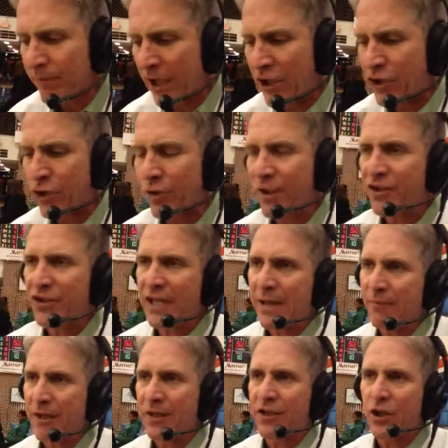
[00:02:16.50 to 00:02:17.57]
issue this
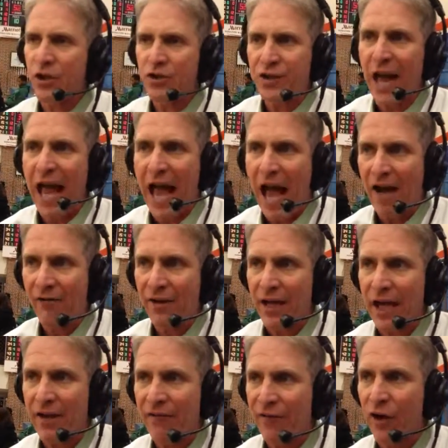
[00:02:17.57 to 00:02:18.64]
team continues to have.
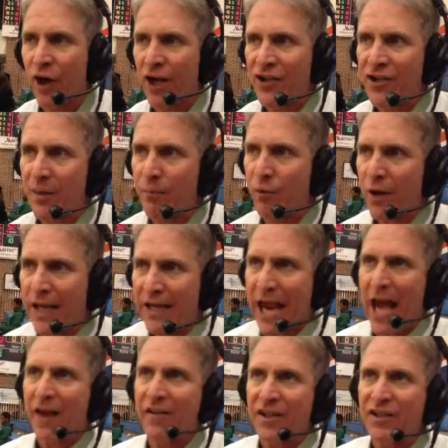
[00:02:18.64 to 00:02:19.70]
And for us to break
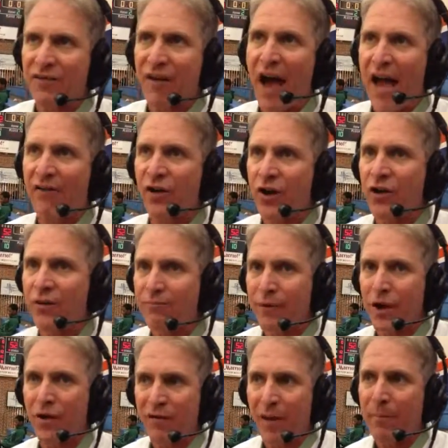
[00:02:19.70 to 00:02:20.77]
out of this 500
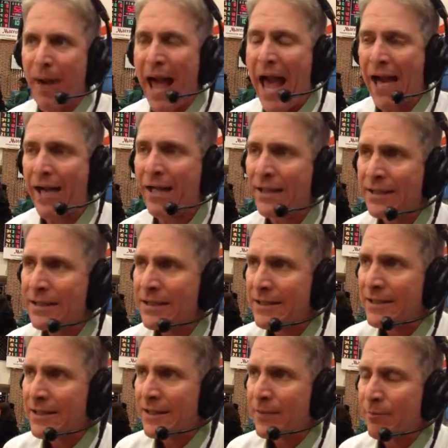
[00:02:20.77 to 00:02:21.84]
middle of the pack
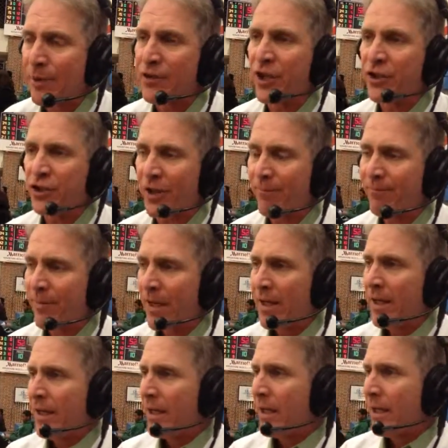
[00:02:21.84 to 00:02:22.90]
position.
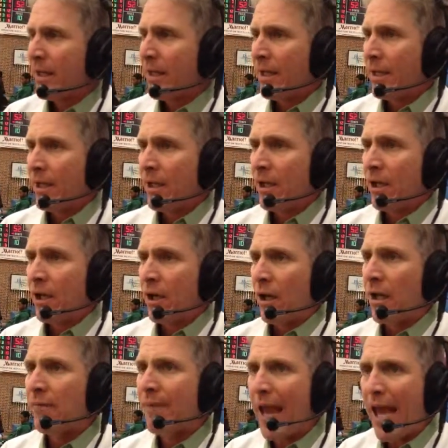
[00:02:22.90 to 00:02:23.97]

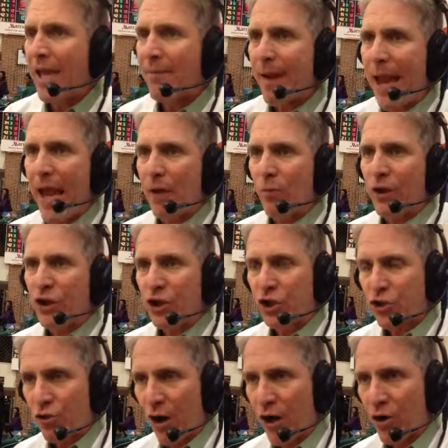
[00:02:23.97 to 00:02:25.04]
And man to man, we
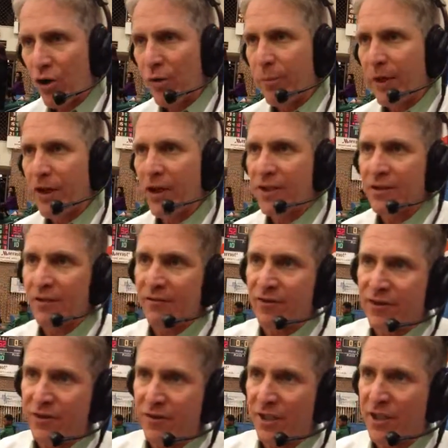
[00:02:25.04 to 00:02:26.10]
struggled because of
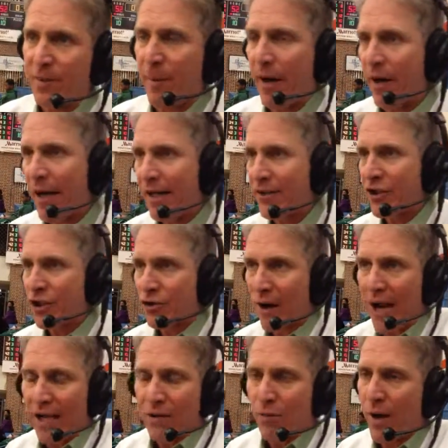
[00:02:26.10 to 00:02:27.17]
experience,
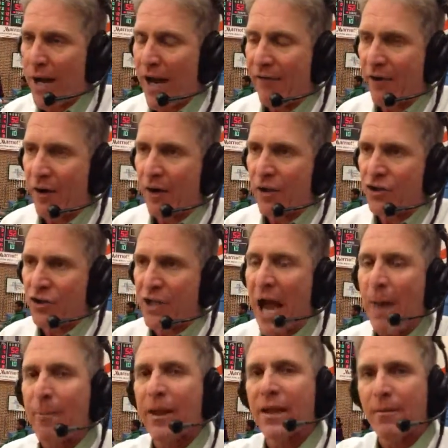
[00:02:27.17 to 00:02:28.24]
strength, whatever,
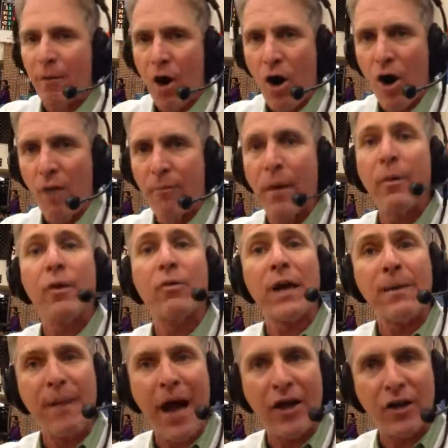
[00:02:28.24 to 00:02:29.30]
stopping the ball. But we
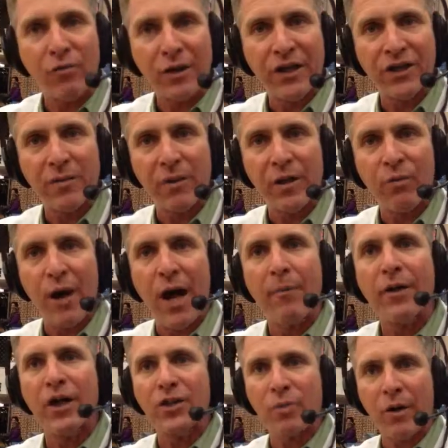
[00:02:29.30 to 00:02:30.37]
rebounded reasonably well
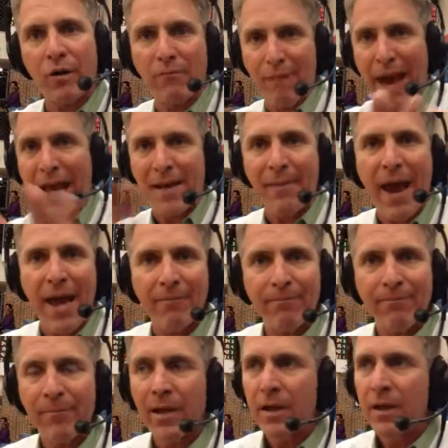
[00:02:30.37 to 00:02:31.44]
because we were man to
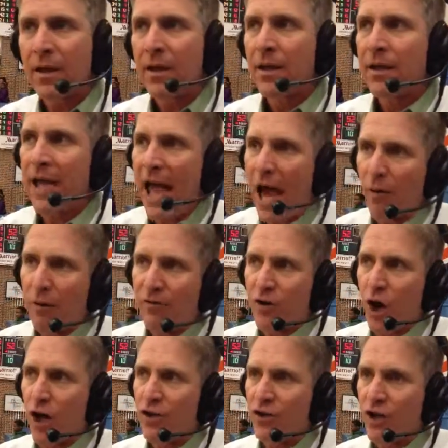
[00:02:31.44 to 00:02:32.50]
man. Now we've
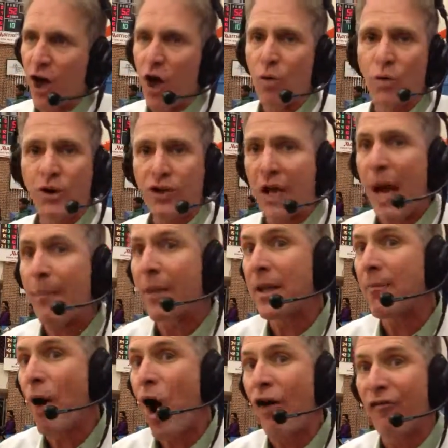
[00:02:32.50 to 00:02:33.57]
gone zone, we're stopping
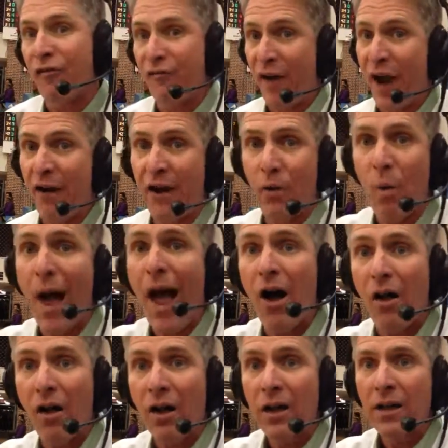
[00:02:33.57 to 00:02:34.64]
the ball very well,